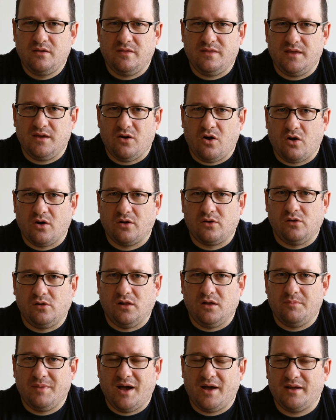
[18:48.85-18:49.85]
the
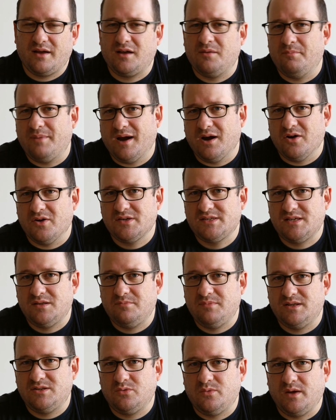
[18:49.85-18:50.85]
article about a
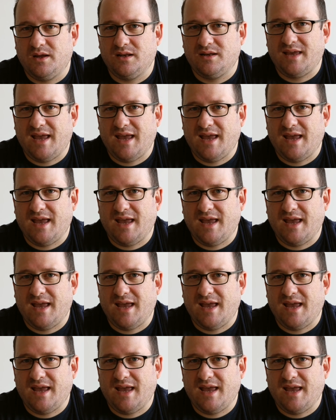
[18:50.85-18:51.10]
comparison between